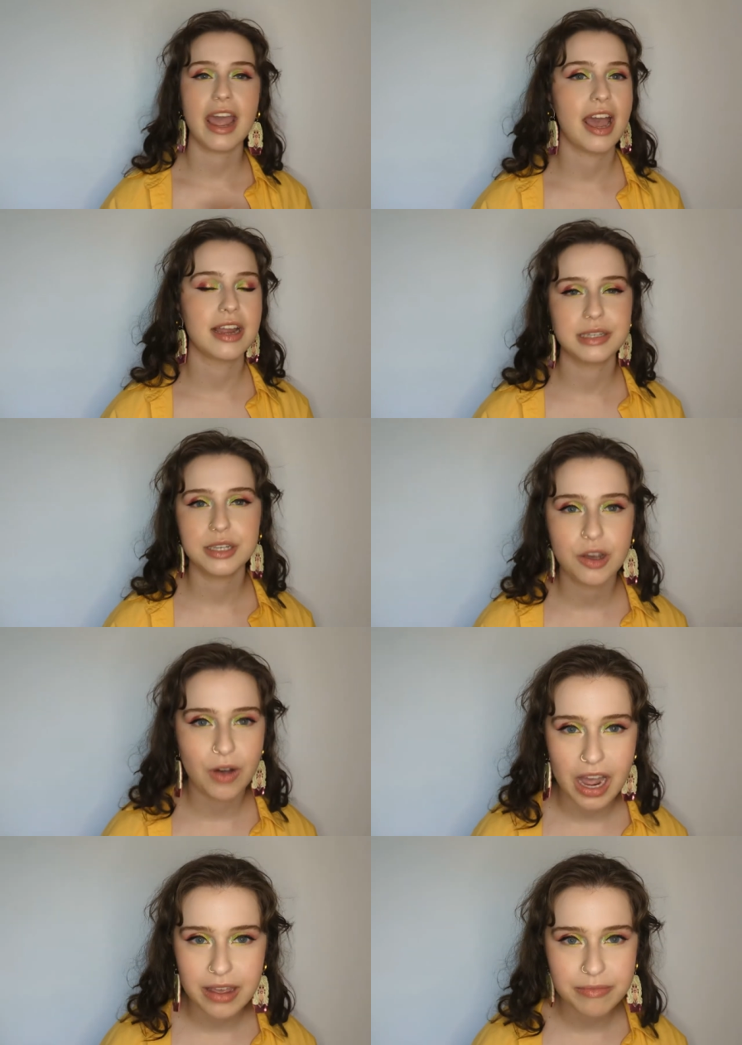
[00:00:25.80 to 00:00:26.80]
And you
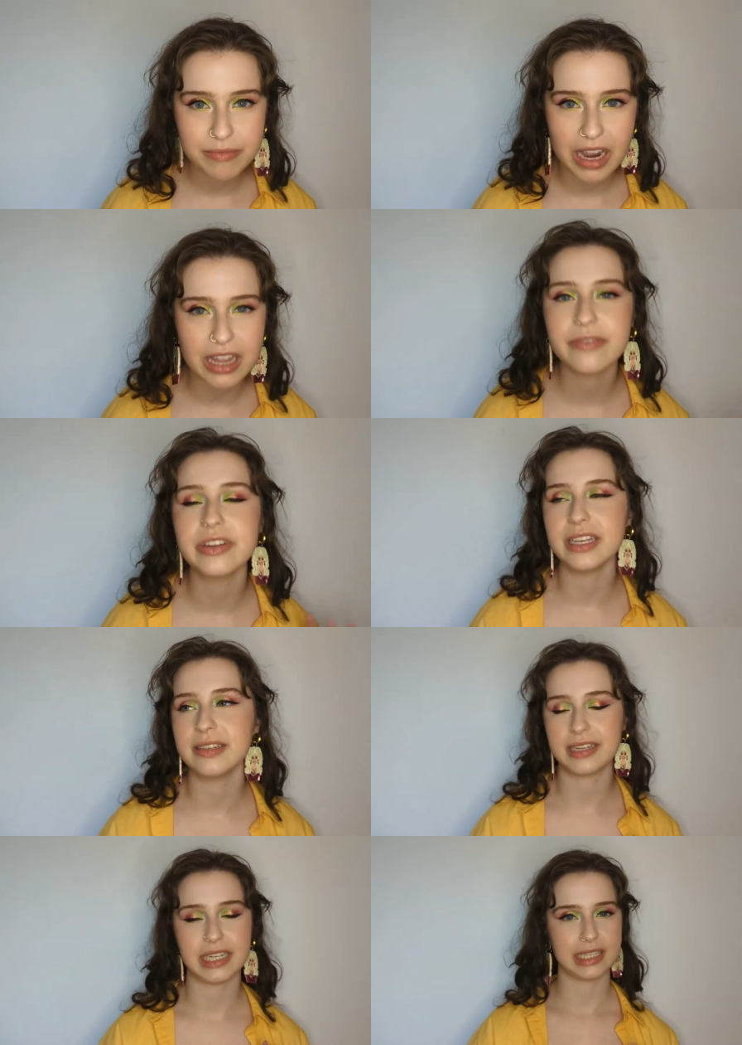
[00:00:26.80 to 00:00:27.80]
know, I'm, I live in
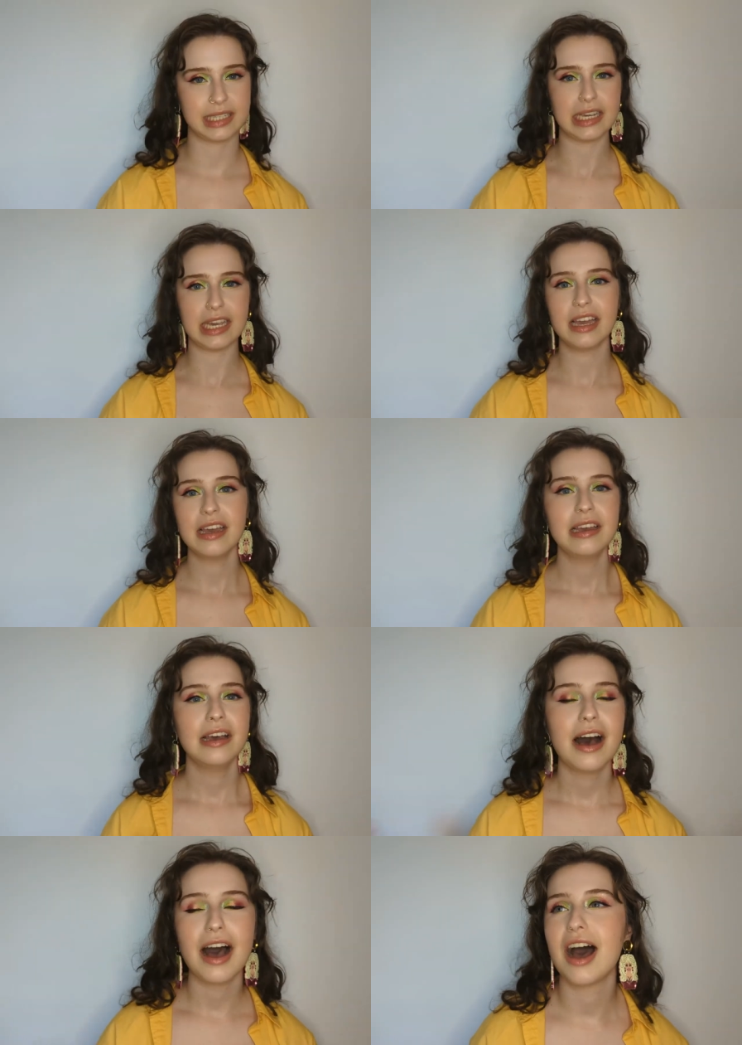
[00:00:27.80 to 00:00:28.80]
East Tennessee
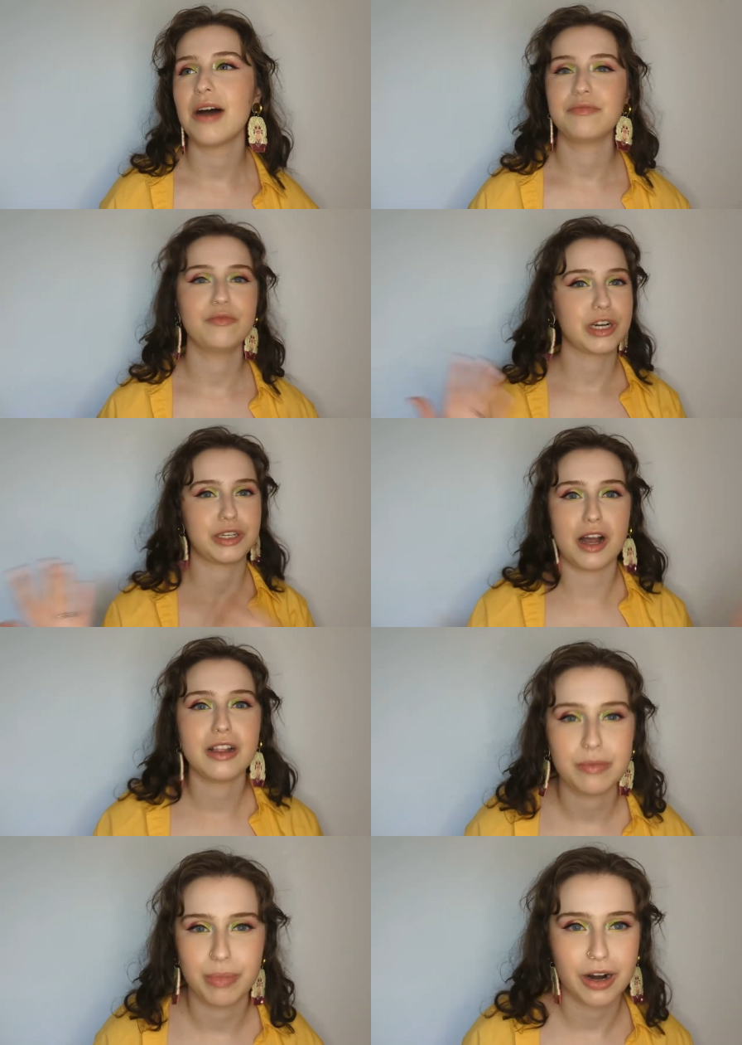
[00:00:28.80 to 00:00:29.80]
um, where
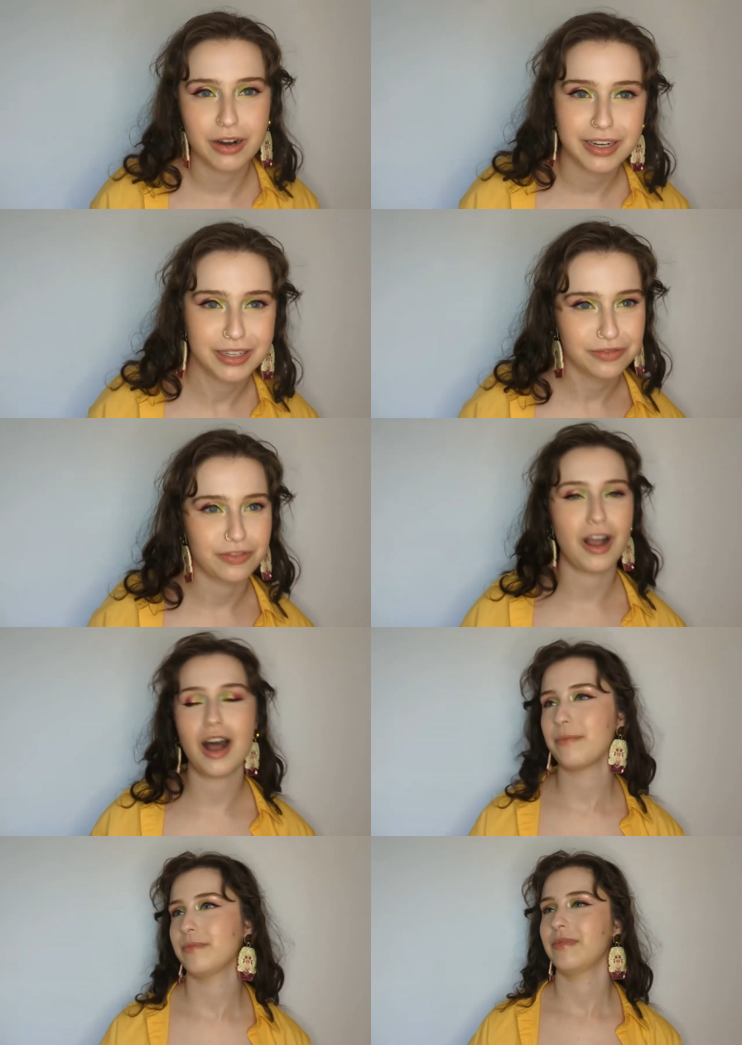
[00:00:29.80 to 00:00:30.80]
Dolly Parton is
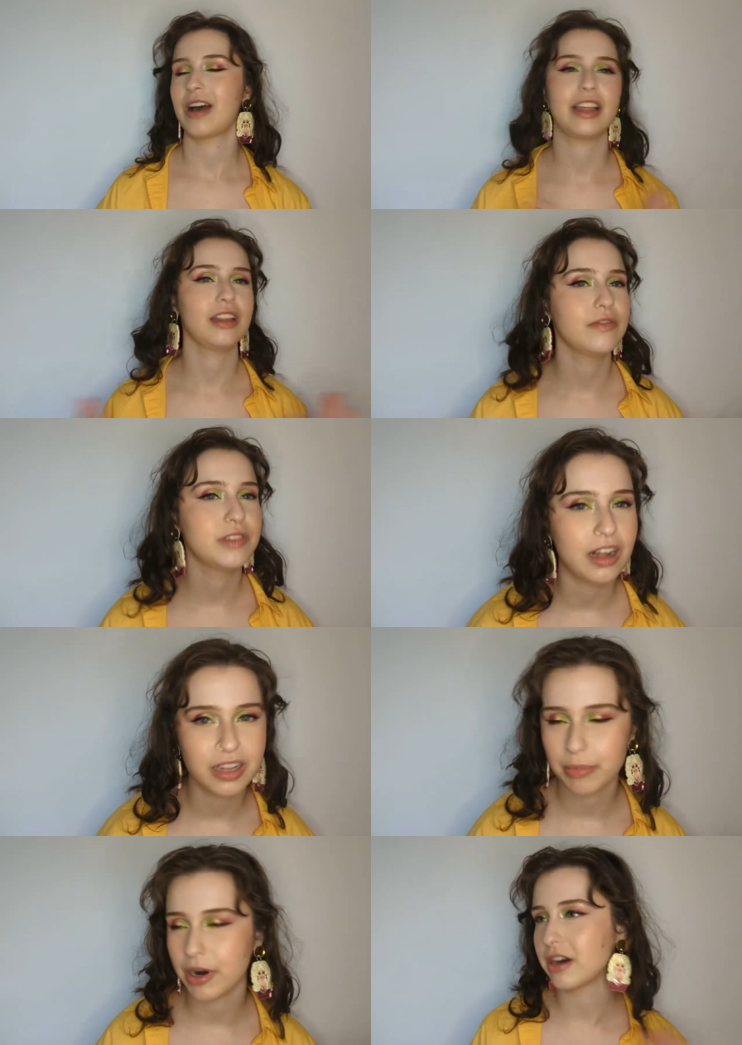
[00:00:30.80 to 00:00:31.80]
from. I love
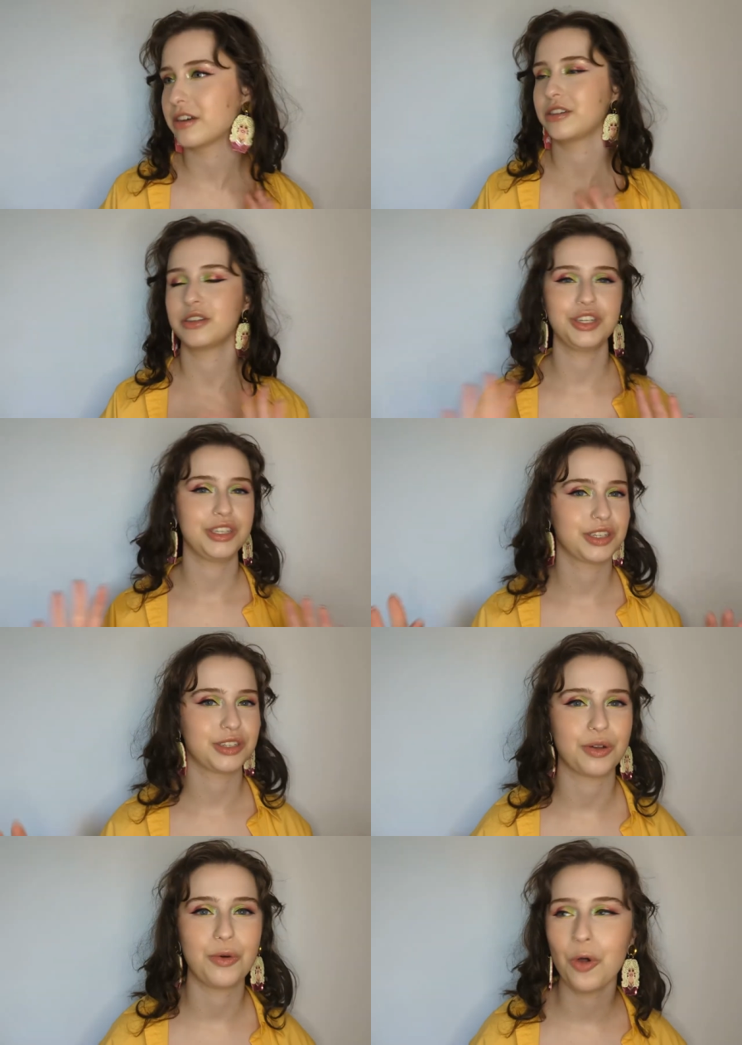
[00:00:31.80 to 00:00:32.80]
Dolly Parton. She's
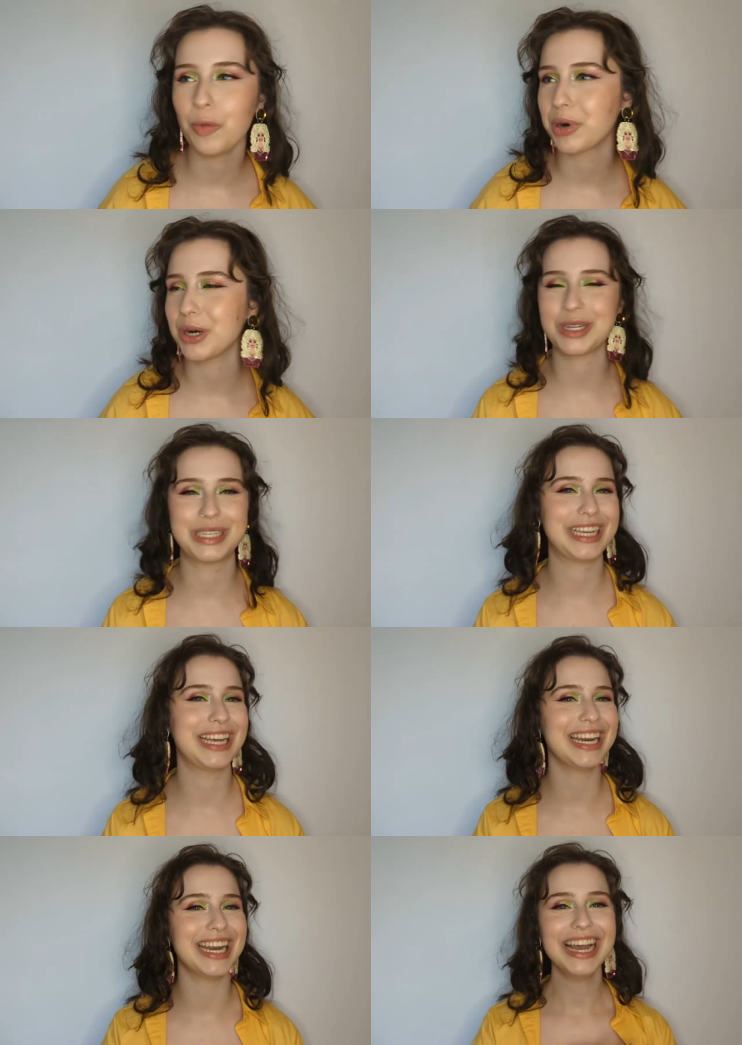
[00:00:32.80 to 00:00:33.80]
just a cool
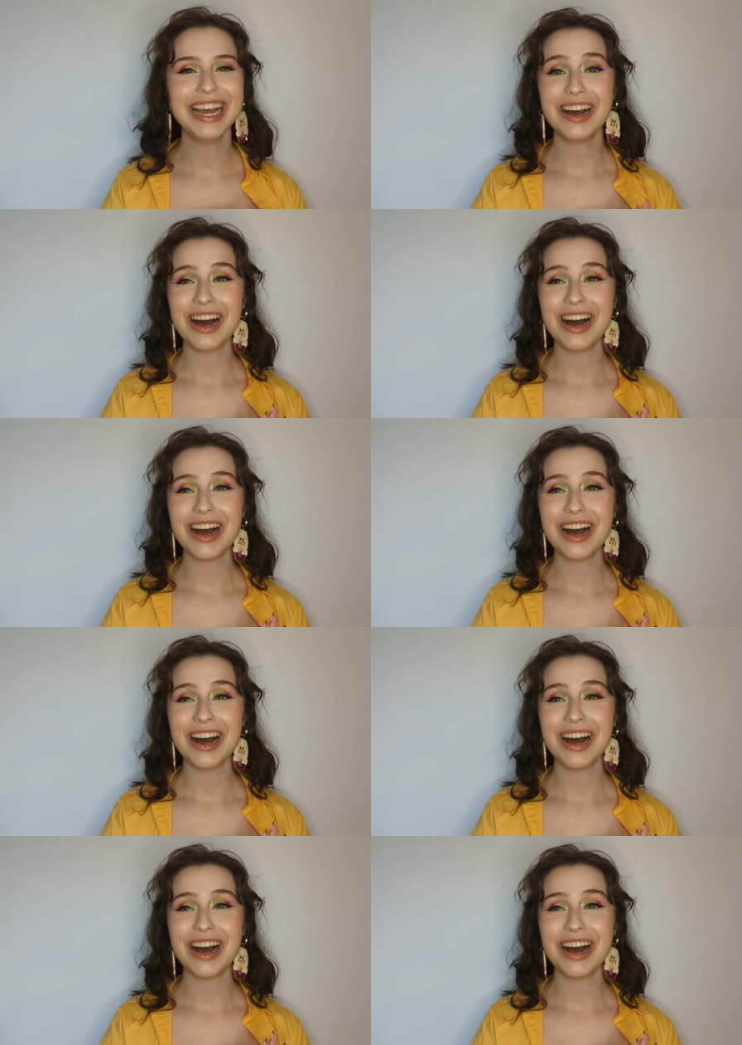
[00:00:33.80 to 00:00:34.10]
person.